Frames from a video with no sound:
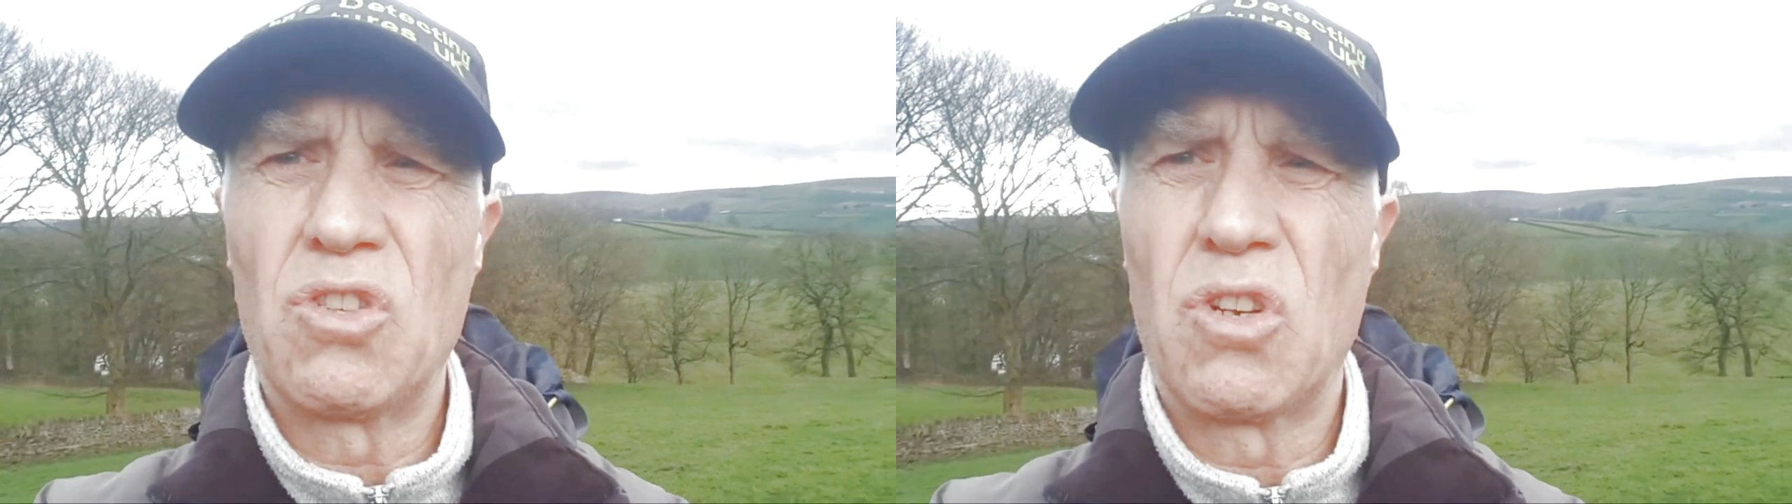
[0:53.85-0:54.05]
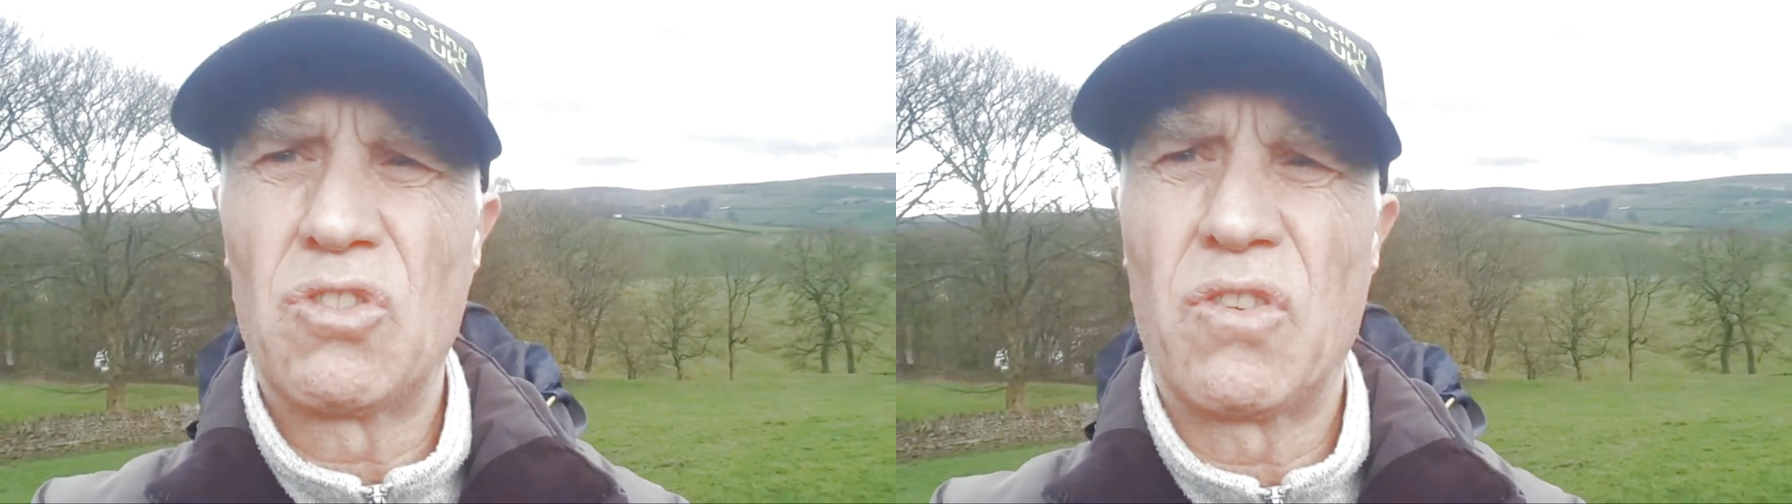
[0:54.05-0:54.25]

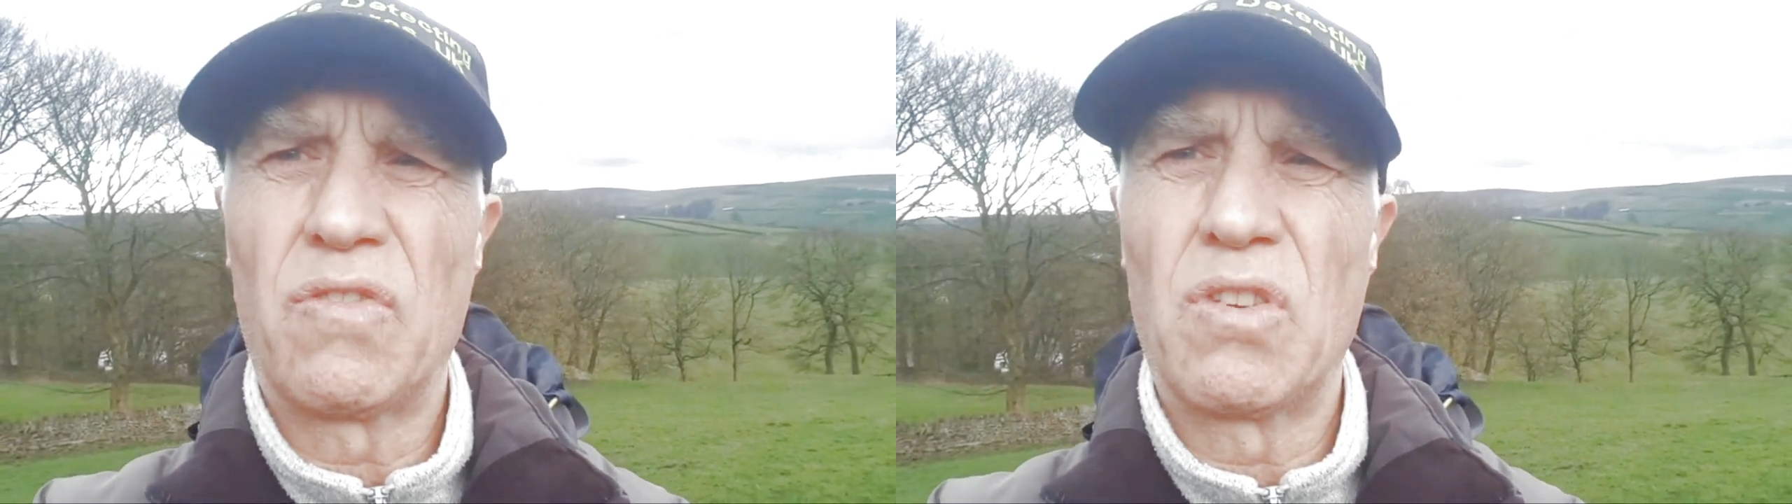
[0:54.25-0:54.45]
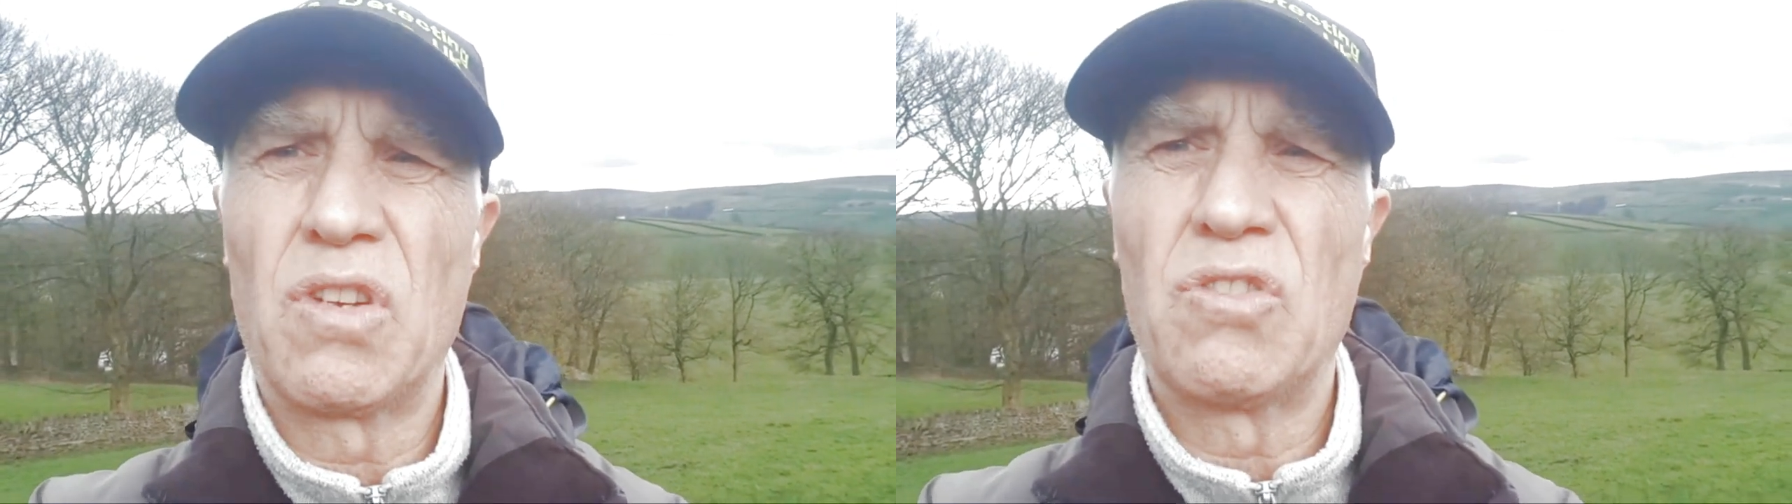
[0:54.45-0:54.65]
George the
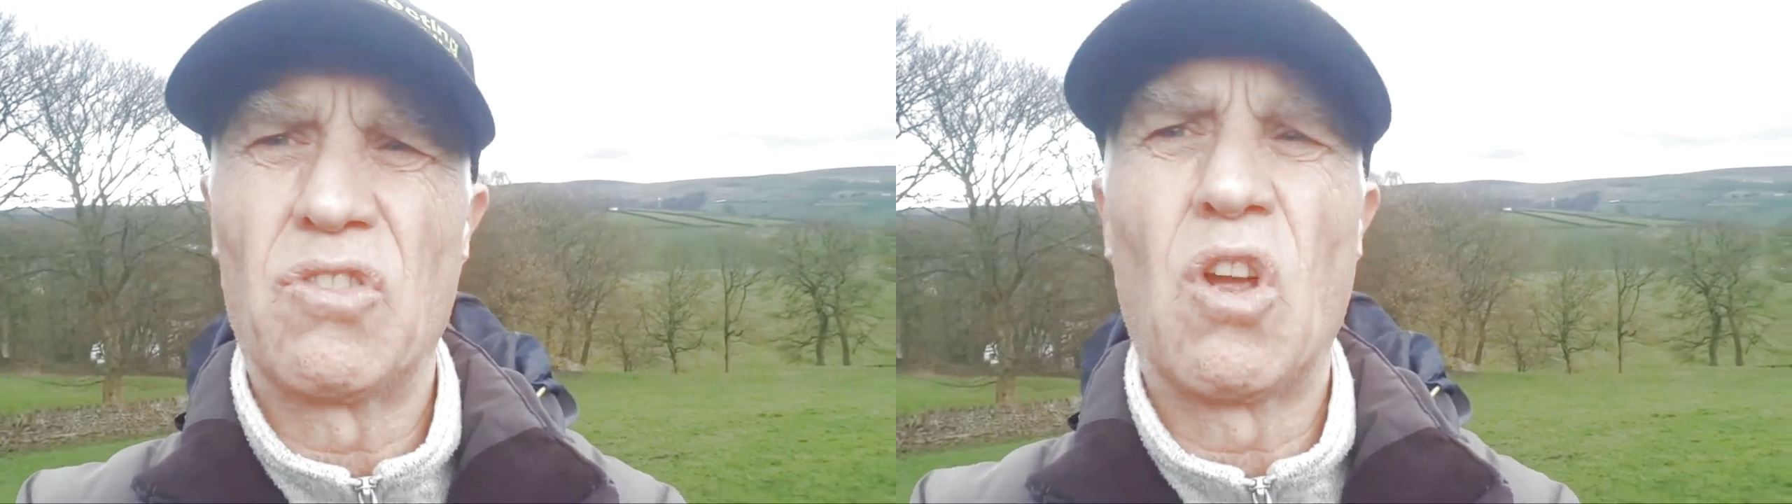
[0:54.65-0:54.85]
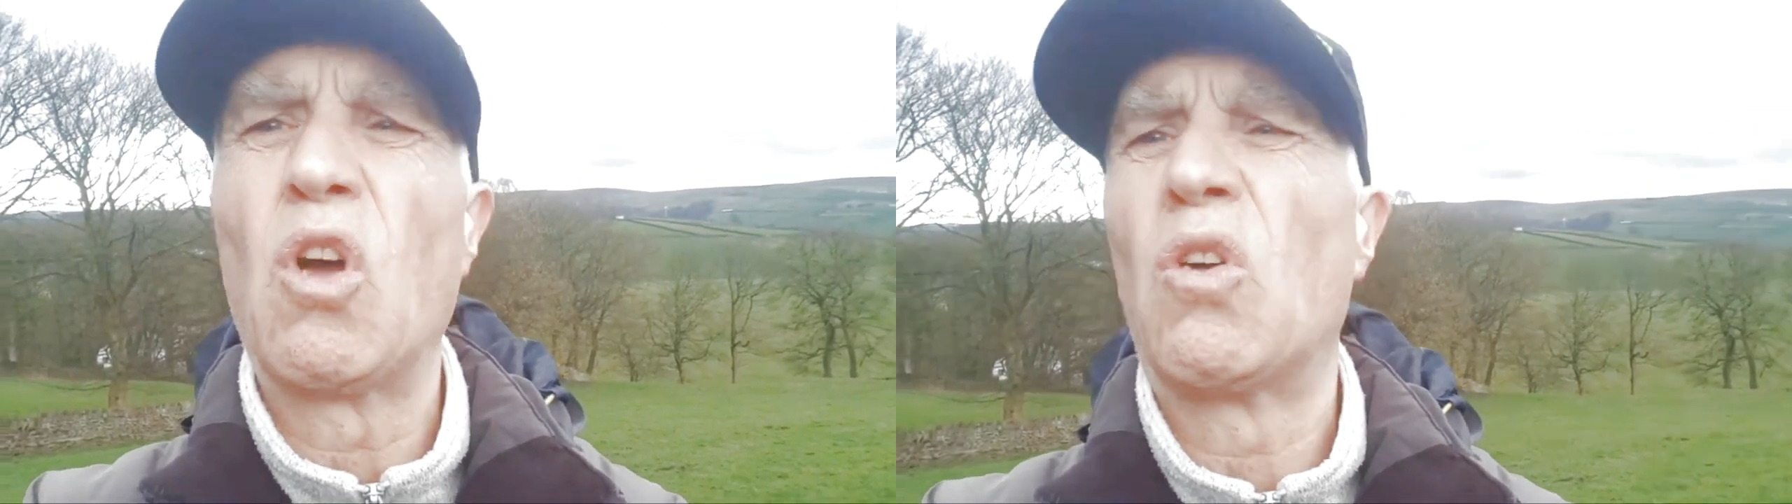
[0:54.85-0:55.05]
Third
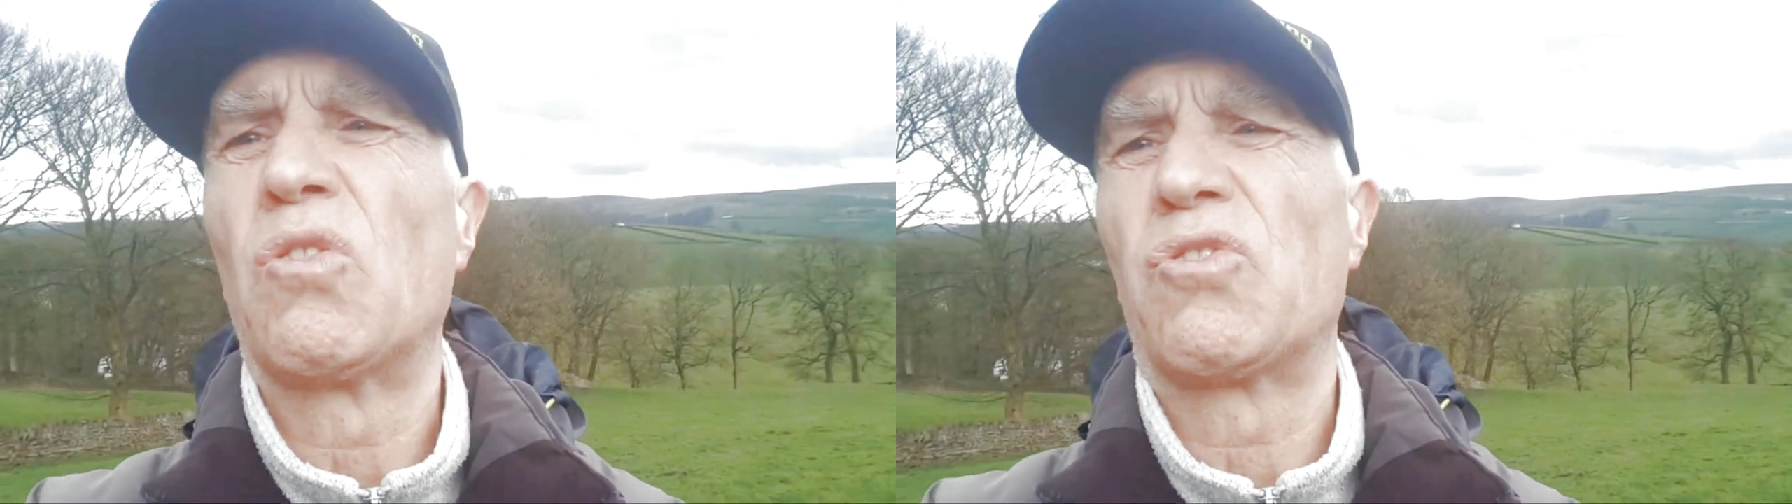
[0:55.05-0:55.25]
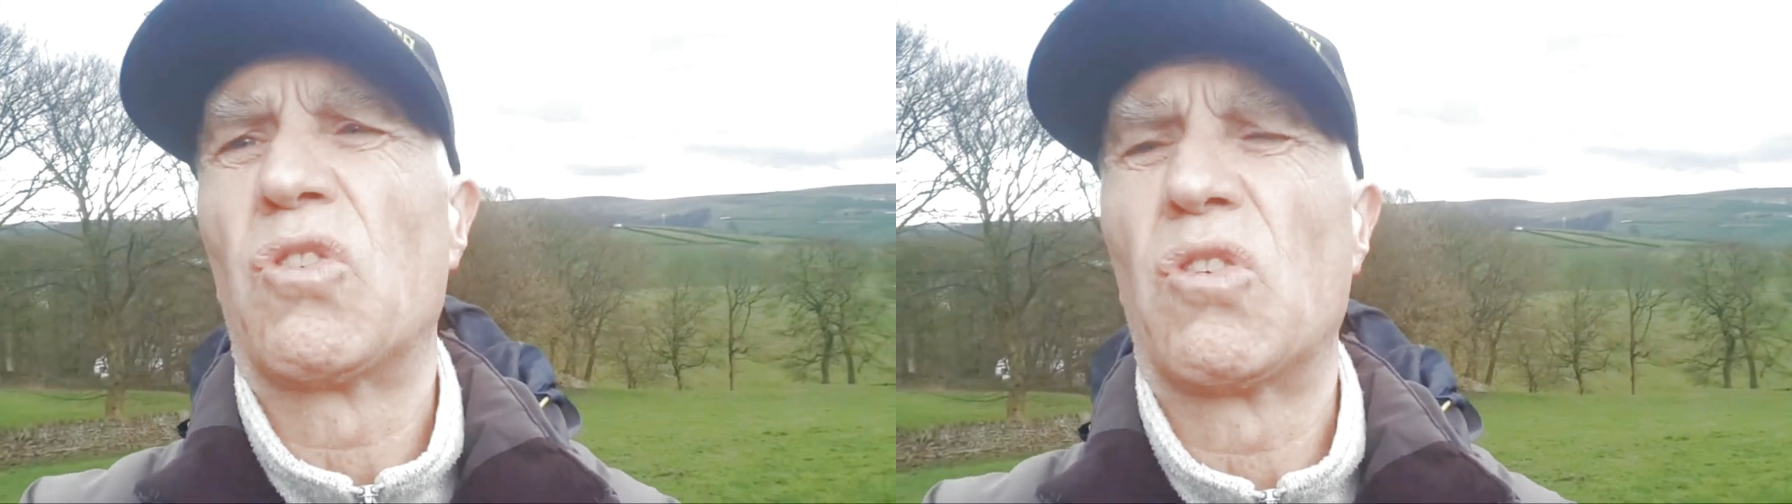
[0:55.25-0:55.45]
and
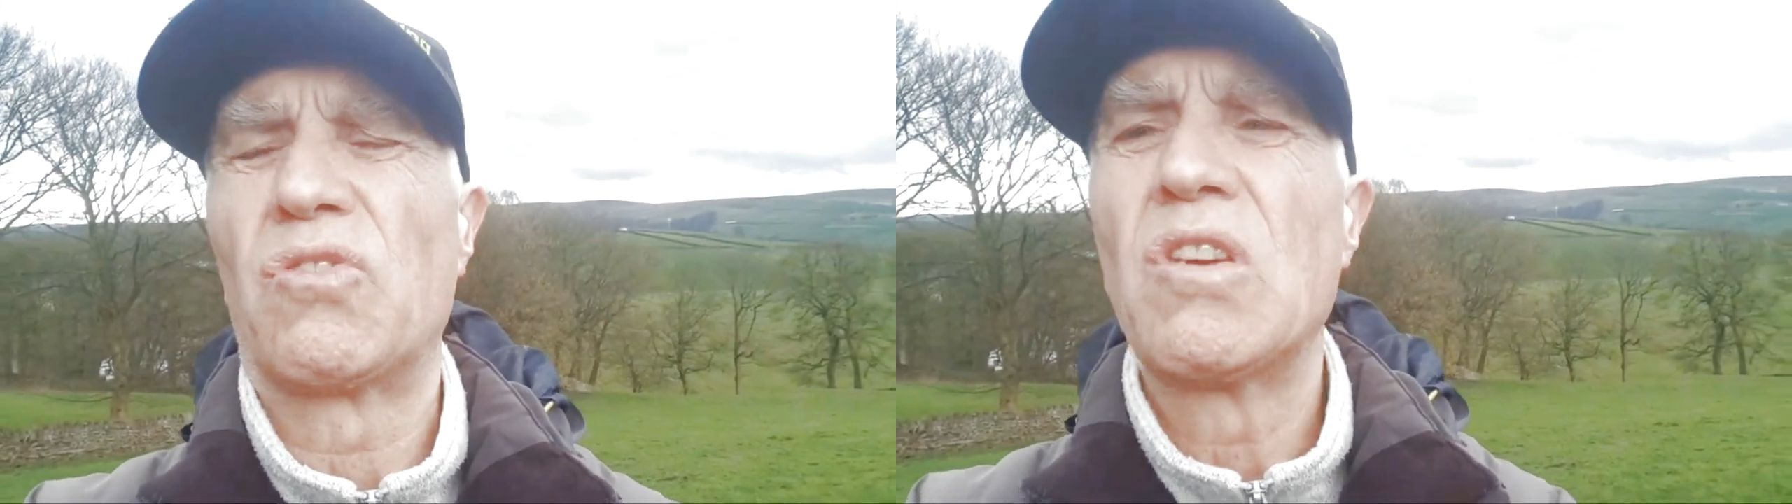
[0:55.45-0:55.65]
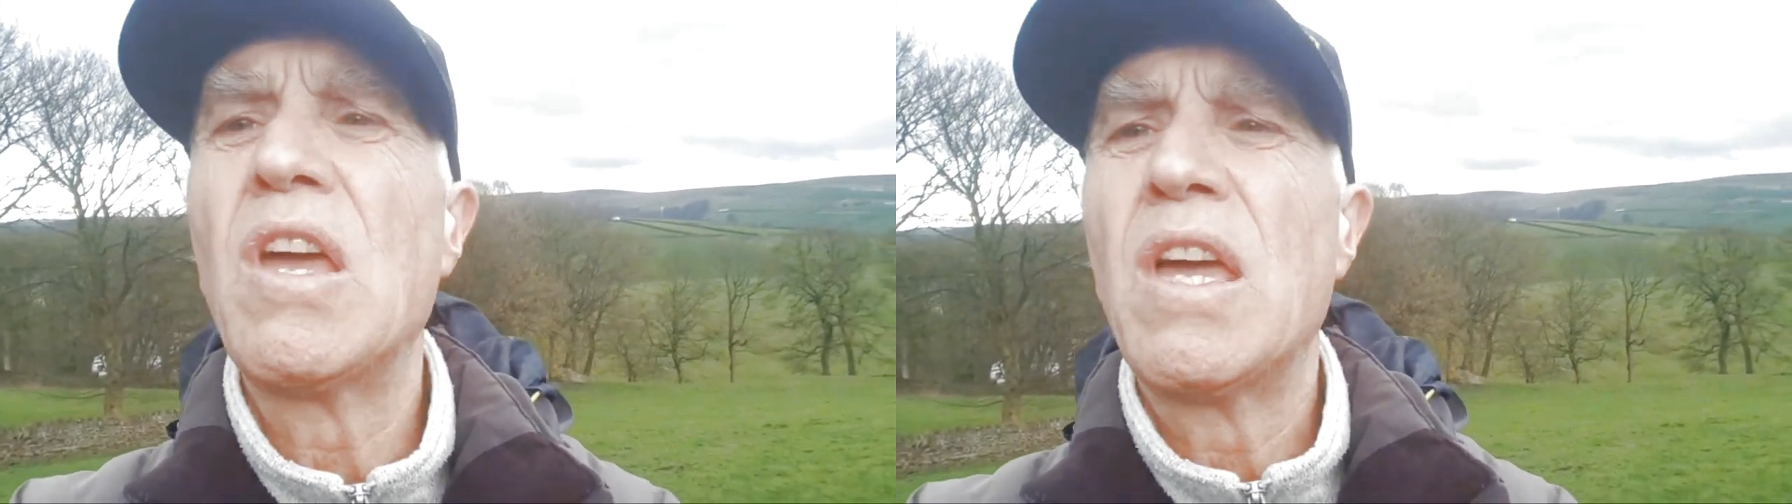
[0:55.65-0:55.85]
all sorts,